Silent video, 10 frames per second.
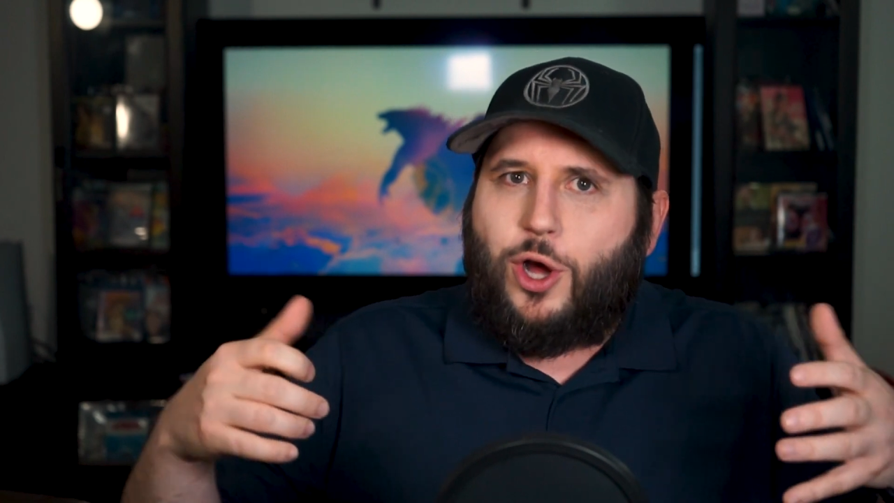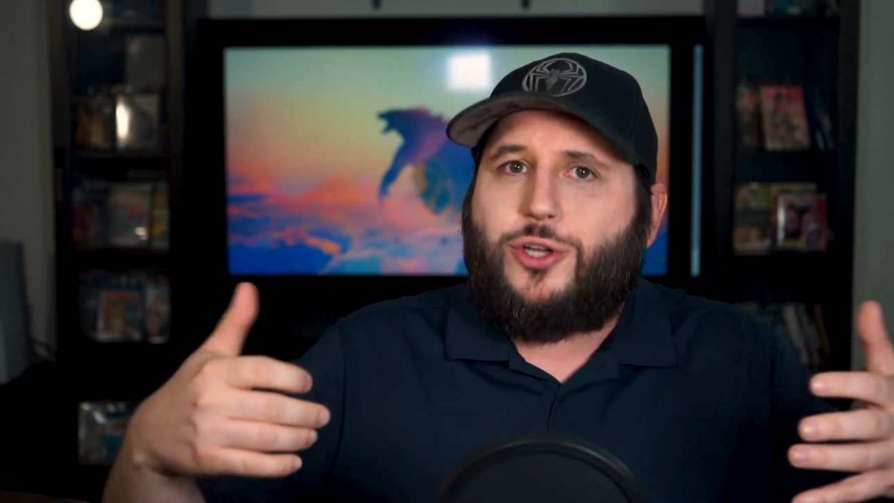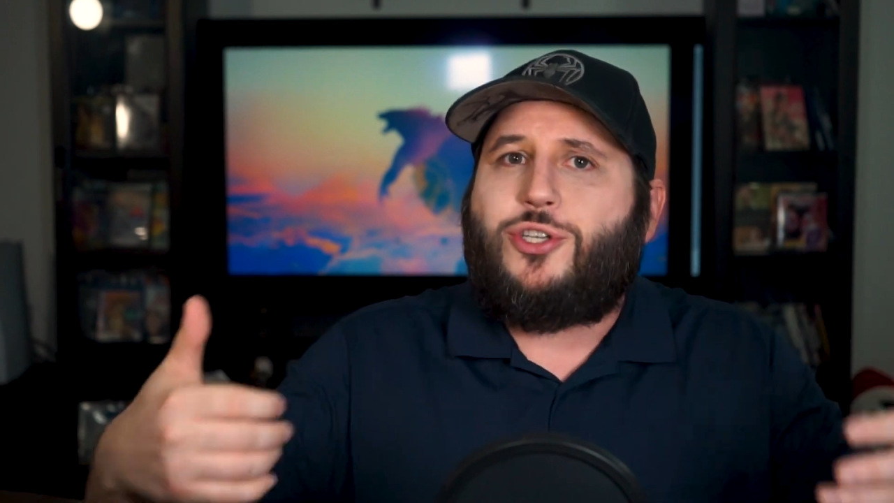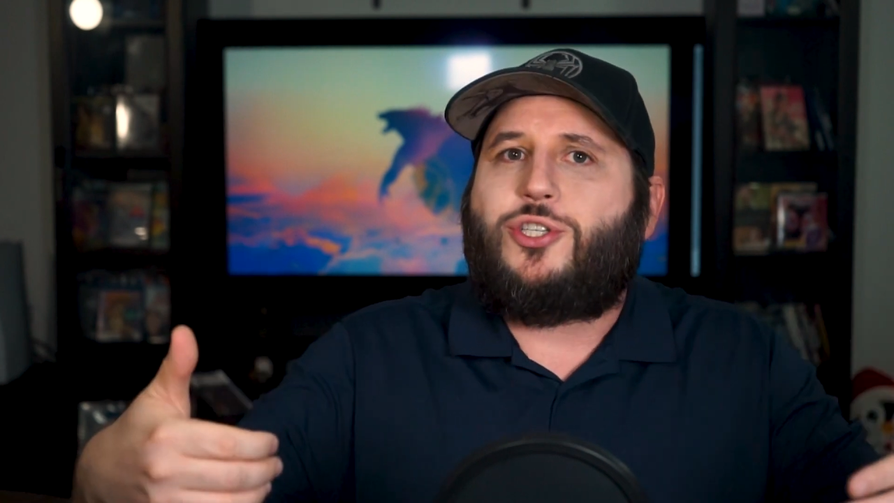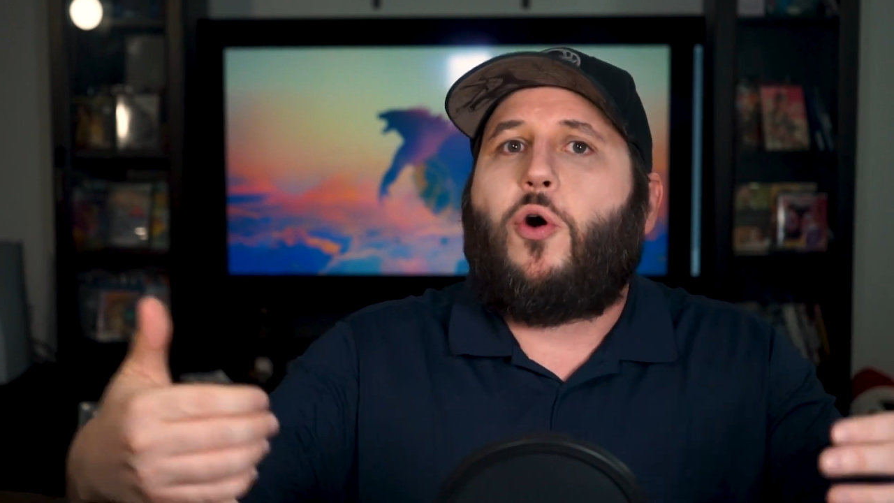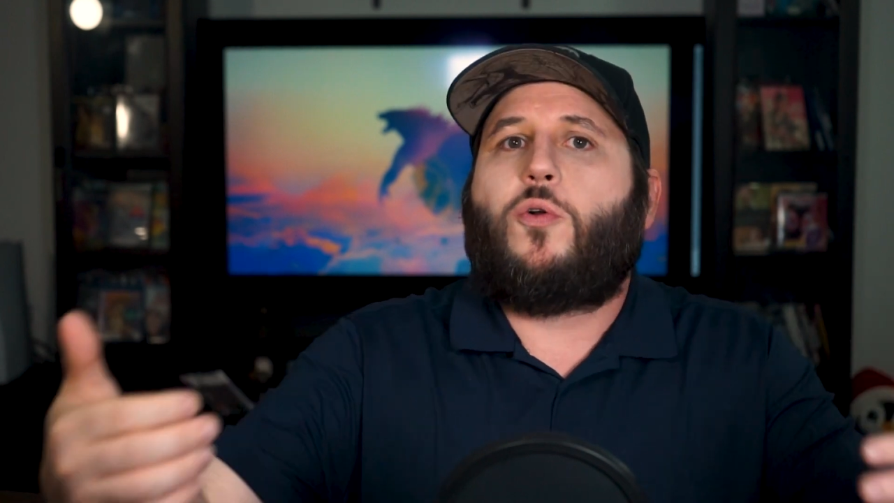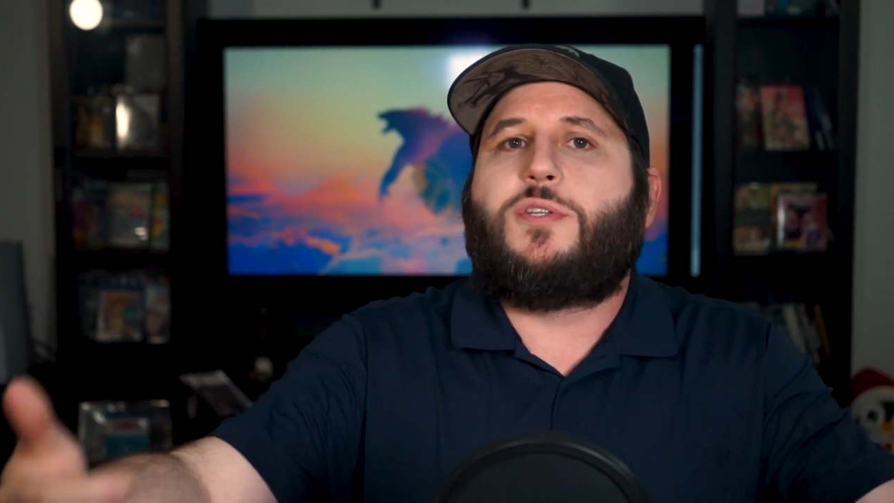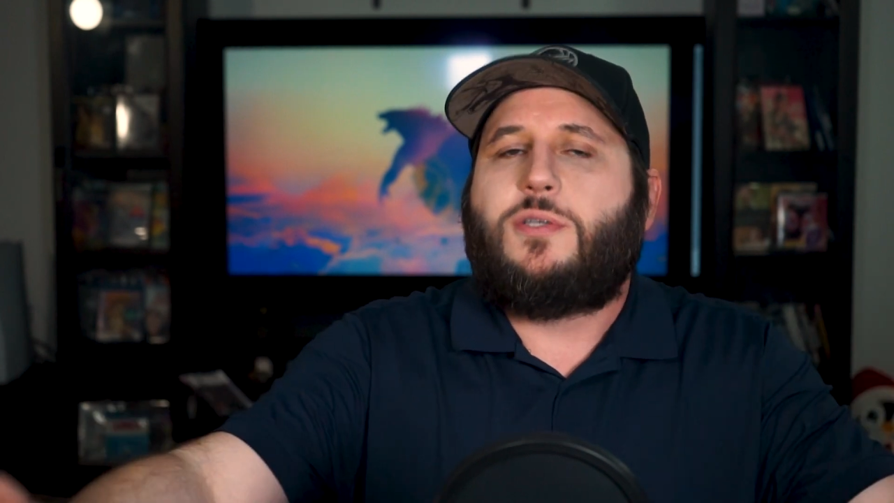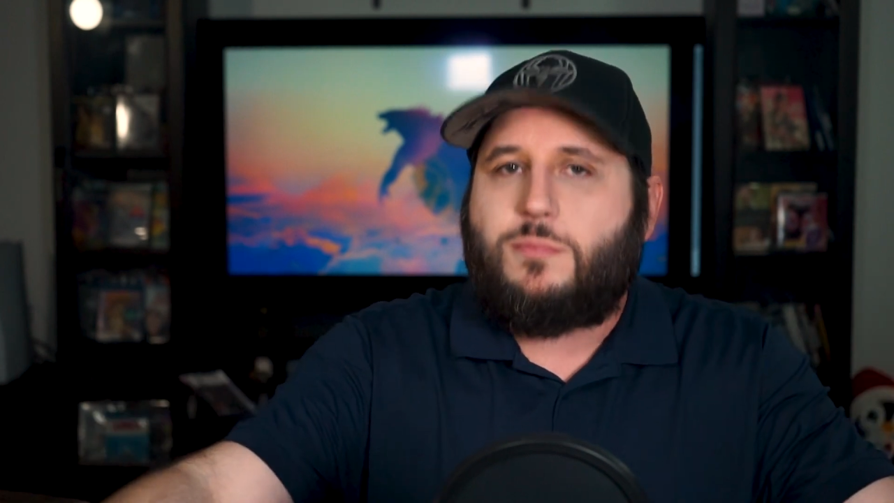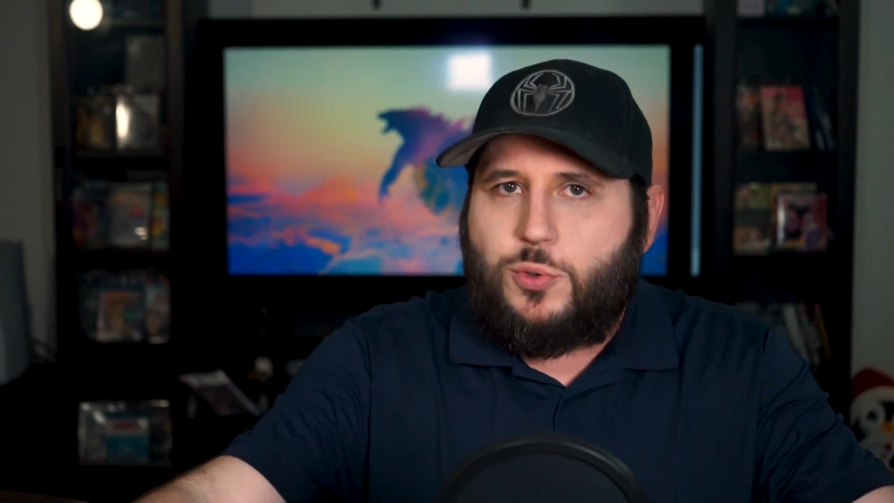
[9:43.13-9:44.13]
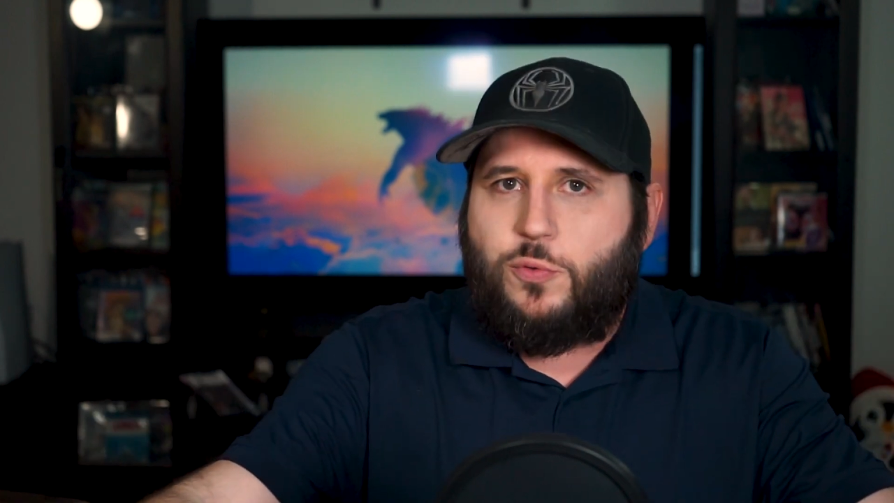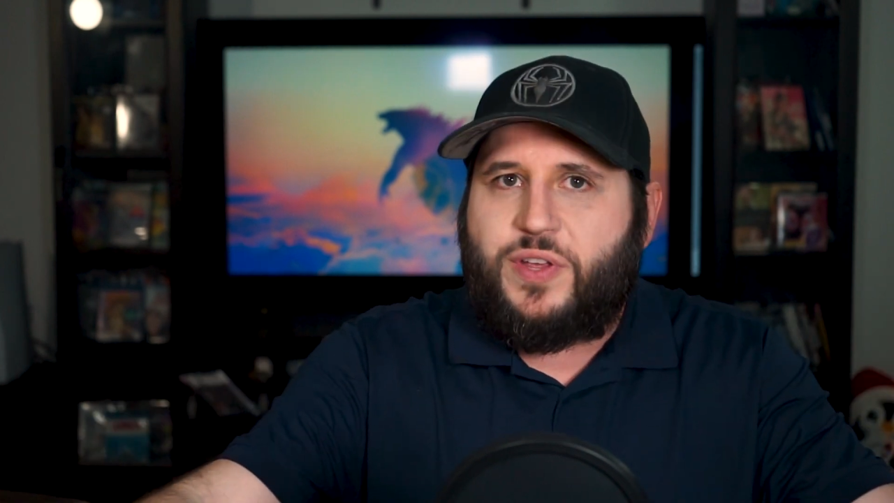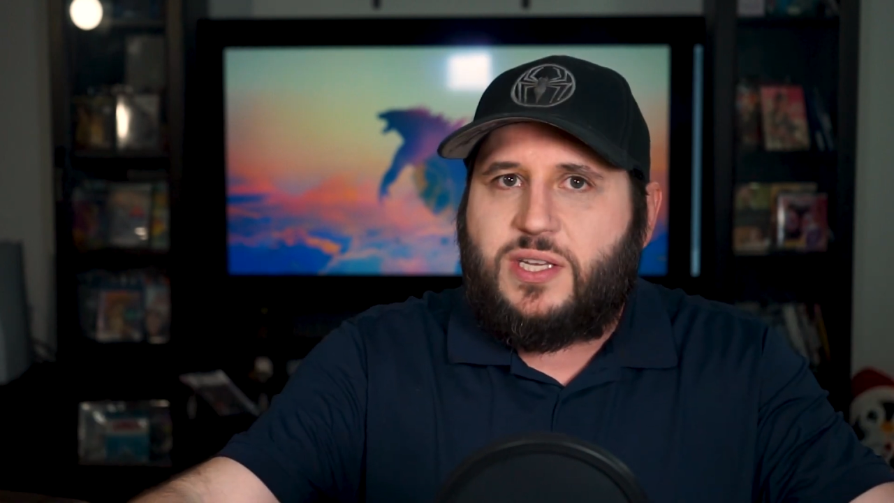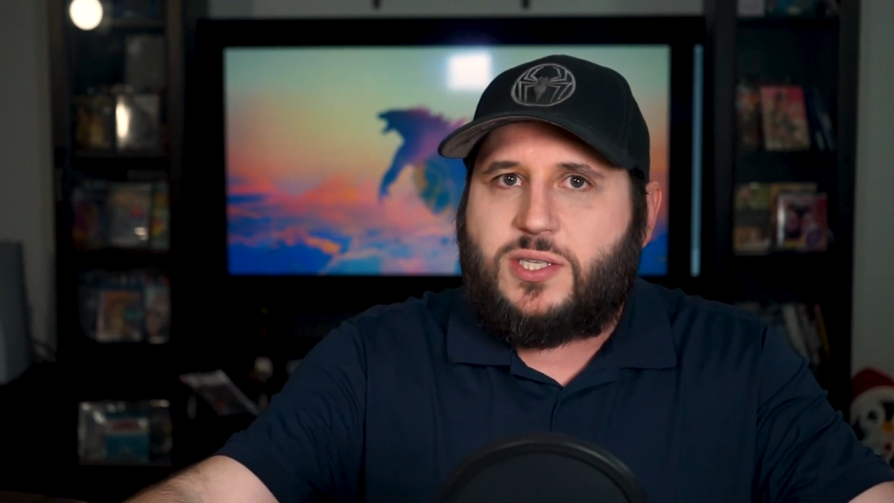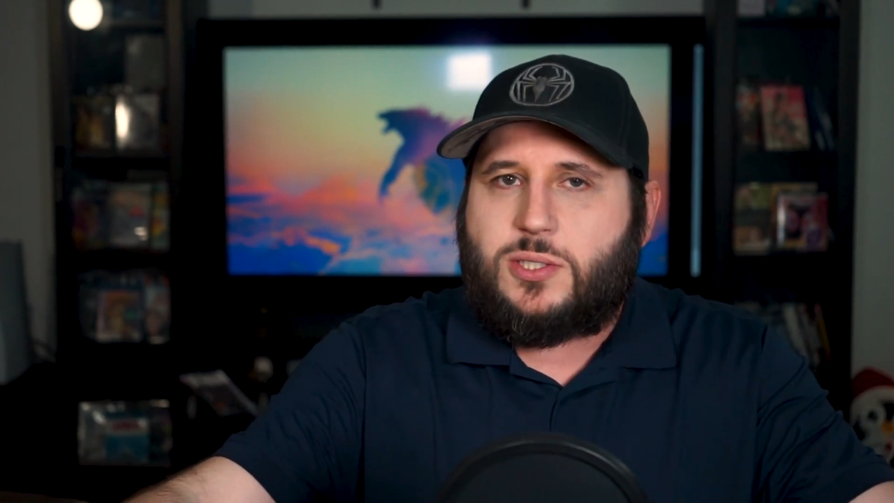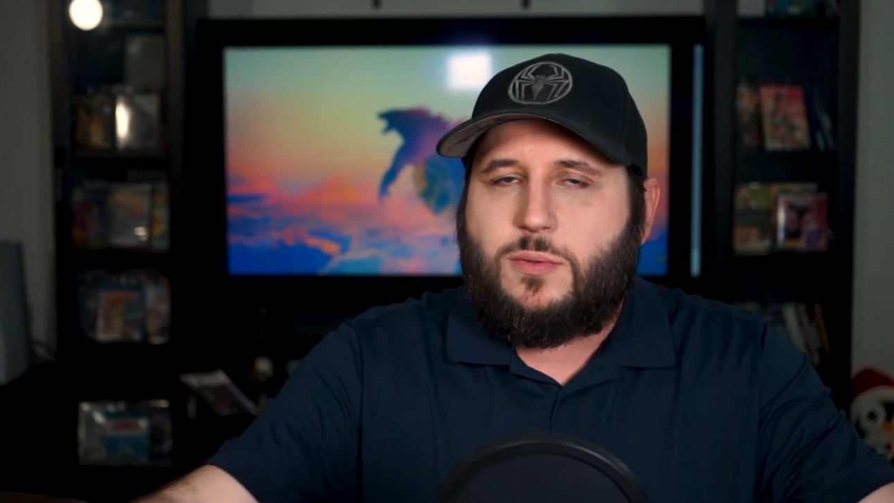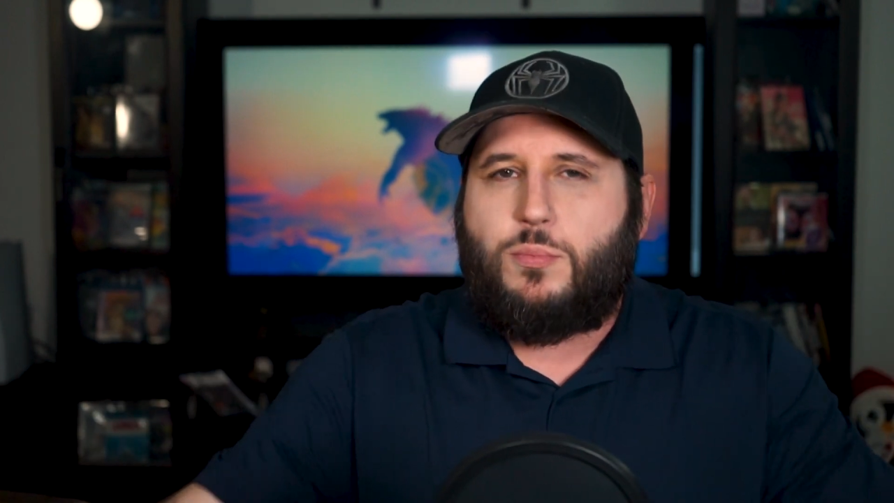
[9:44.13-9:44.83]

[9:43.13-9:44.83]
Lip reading: adult movies